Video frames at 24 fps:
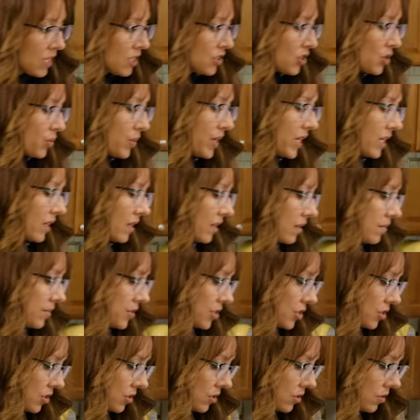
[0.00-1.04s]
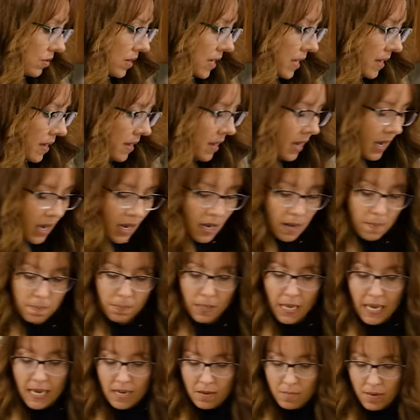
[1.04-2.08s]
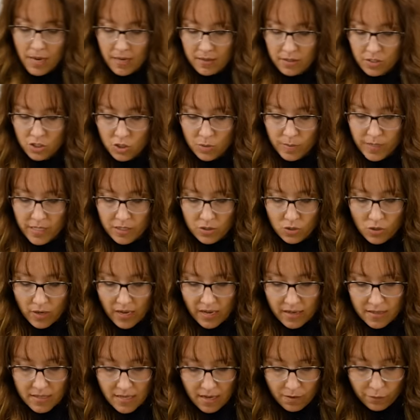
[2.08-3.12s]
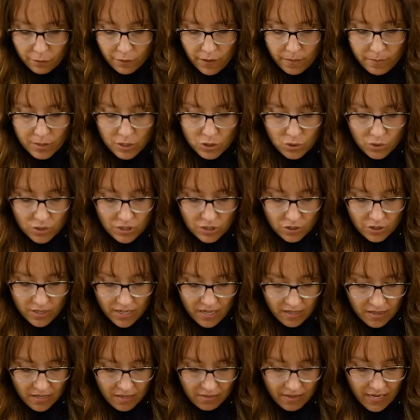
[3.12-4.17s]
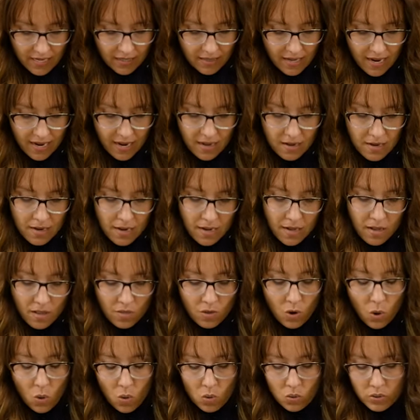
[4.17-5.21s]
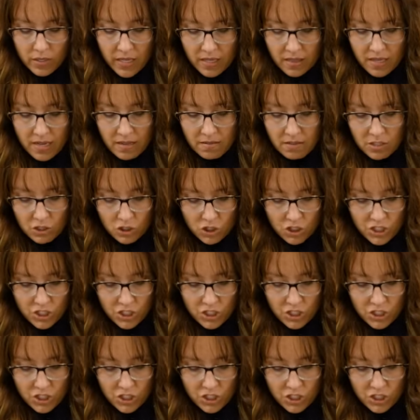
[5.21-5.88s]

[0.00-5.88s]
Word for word: So when it comes to uh, pain management or anti inflammatories or anything like that. The only thing that